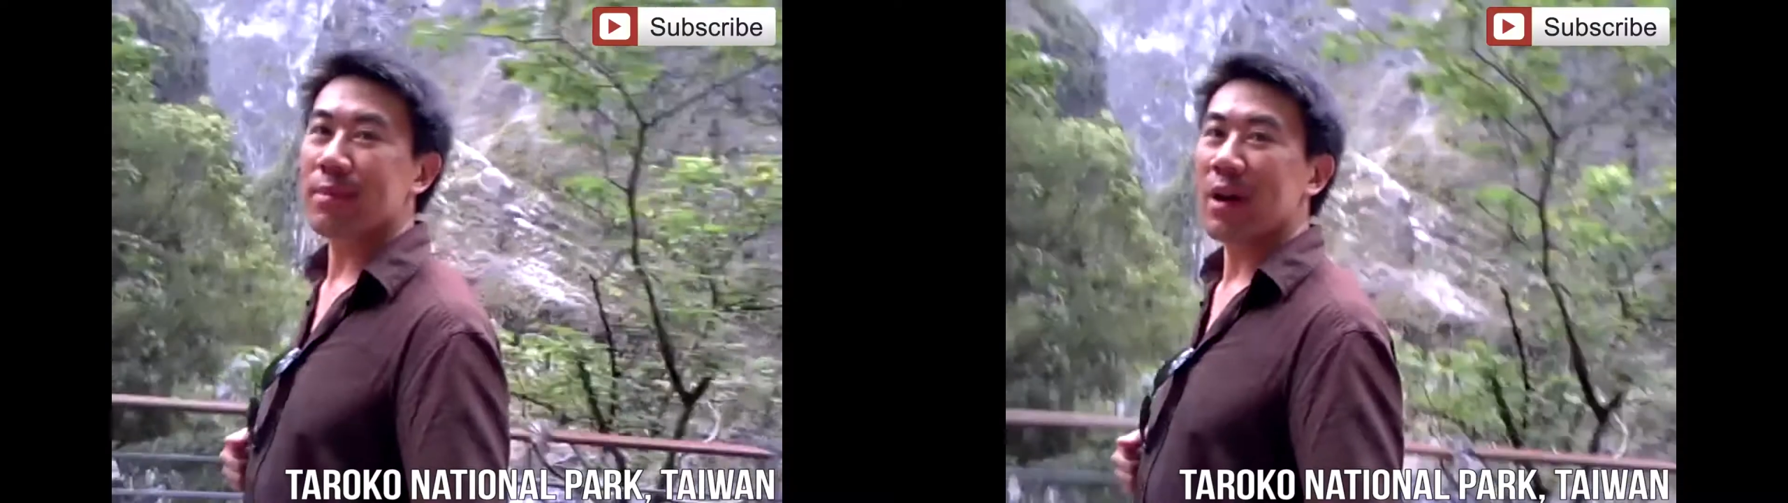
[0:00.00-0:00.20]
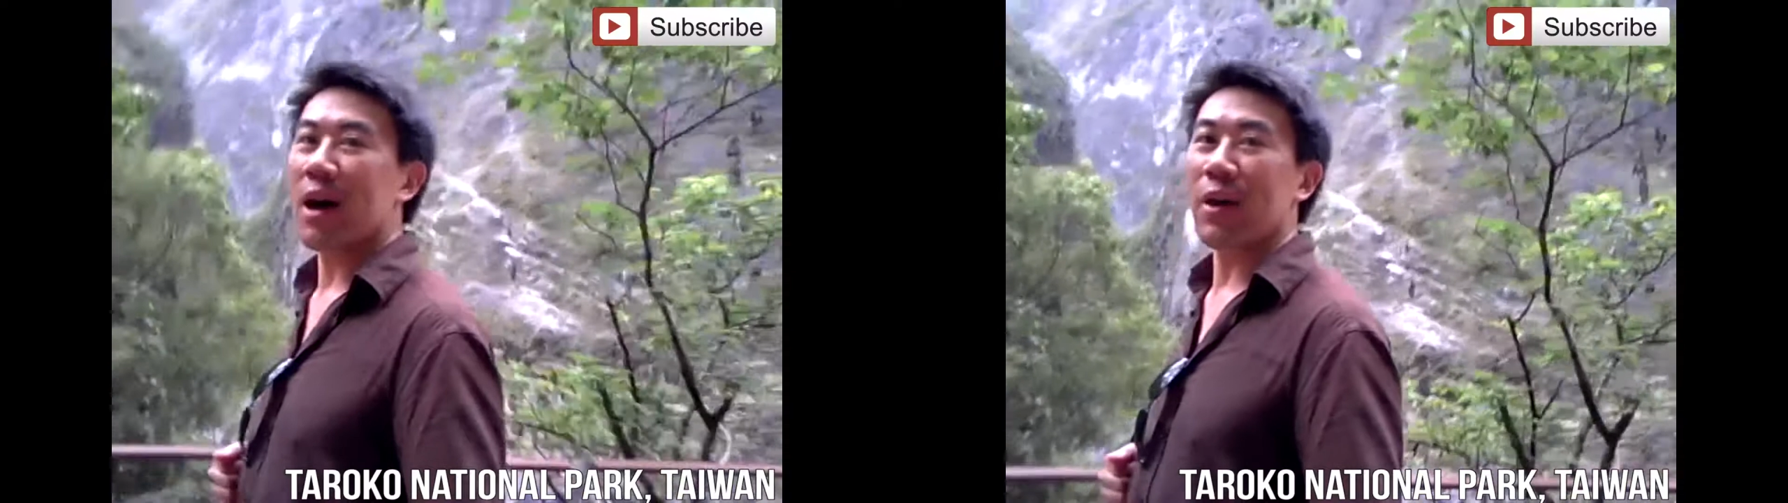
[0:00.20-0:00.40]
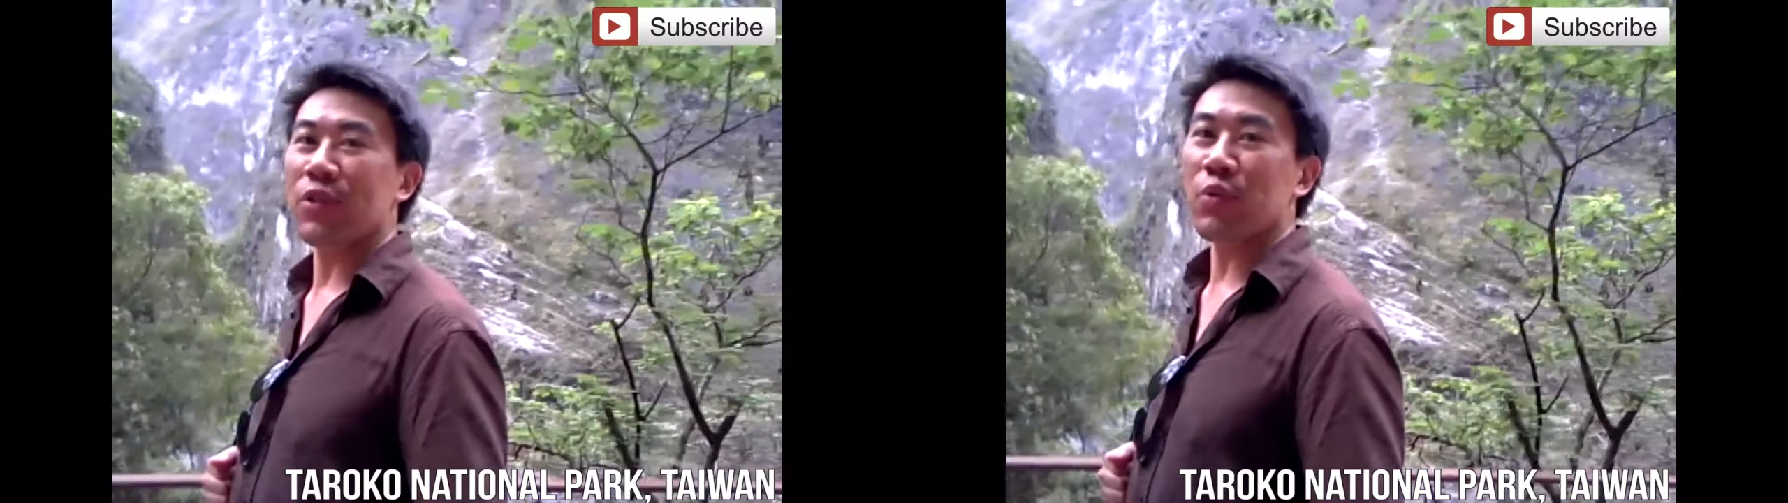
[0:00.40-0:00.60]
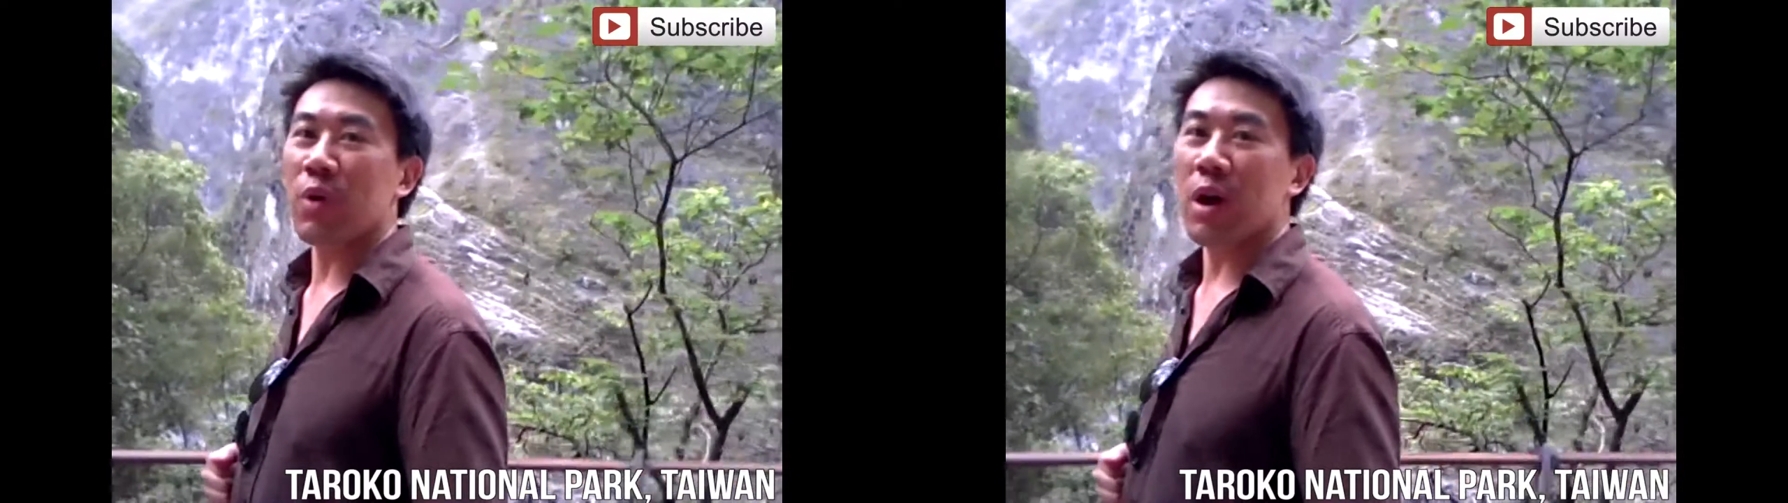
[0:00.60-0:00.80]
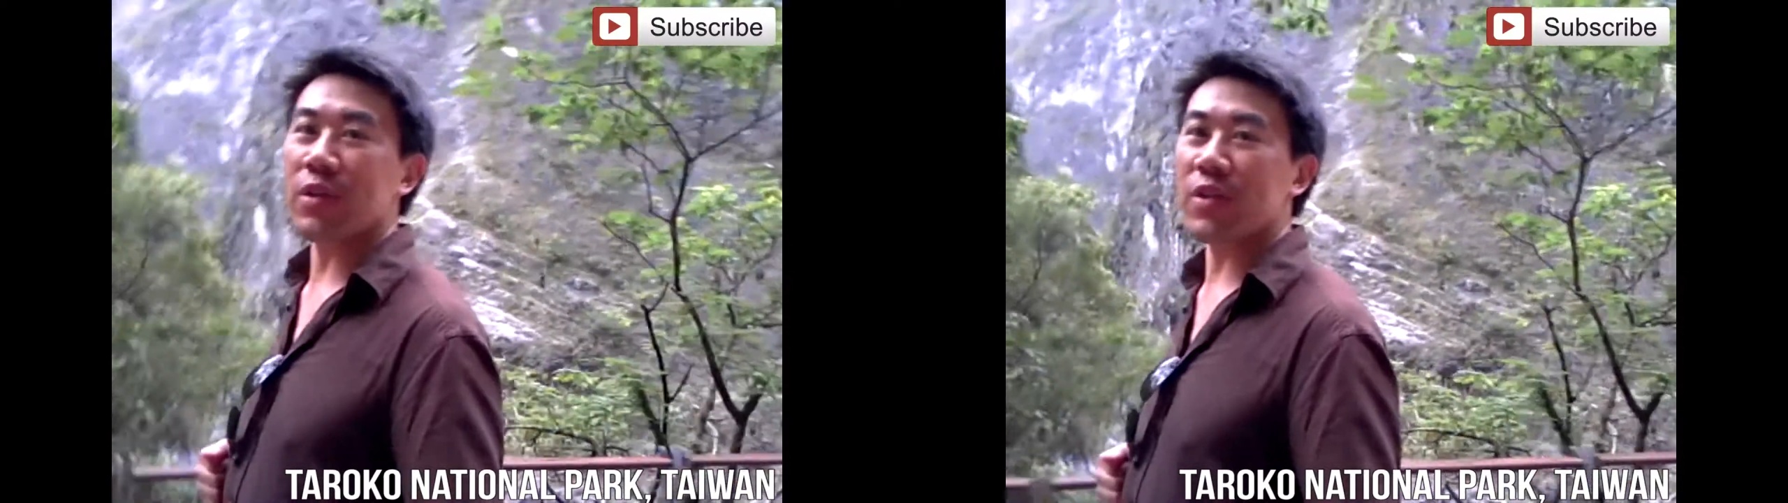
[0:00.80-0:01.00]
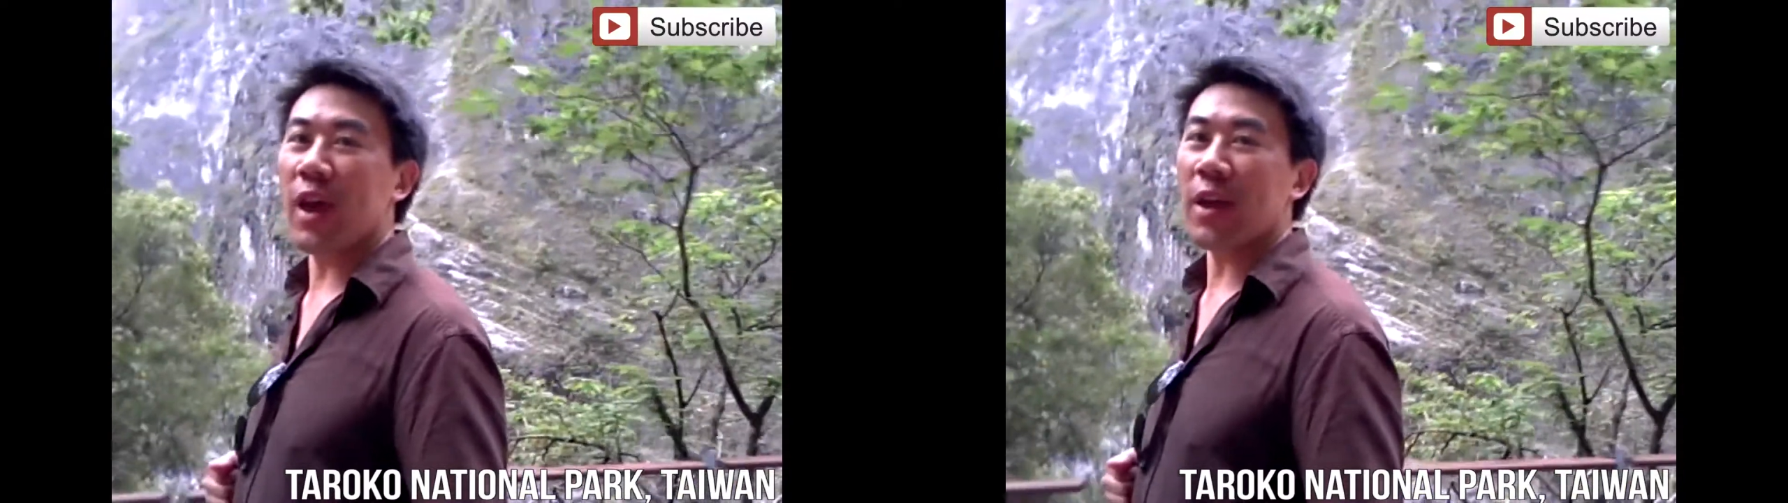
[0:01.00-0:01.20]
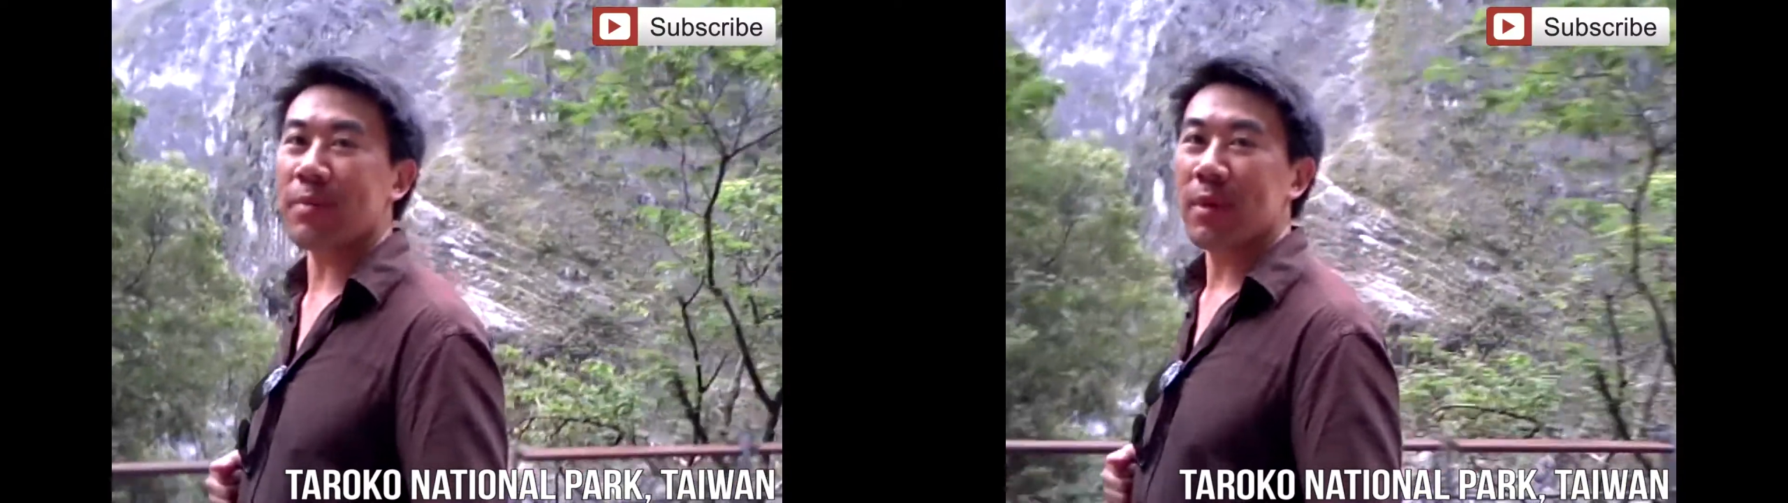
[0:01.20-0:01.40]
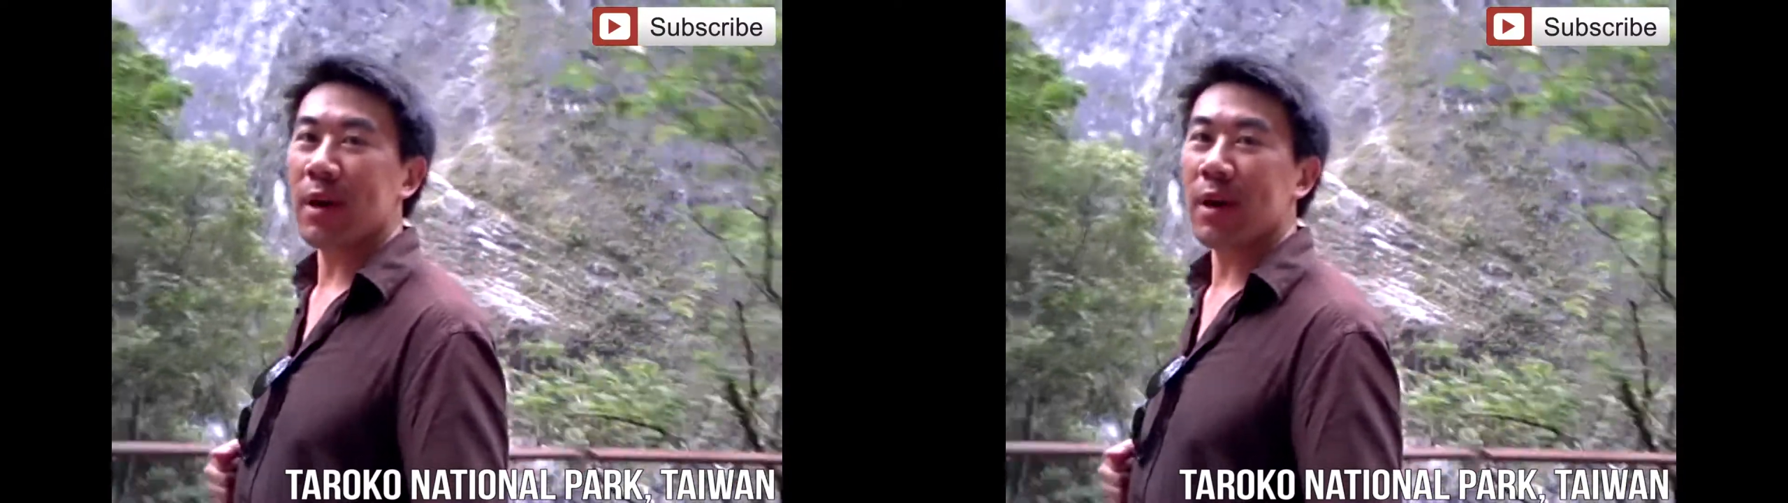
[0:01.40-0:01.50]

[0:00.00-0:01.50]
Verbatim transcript: Hi, it's Ron Tsang.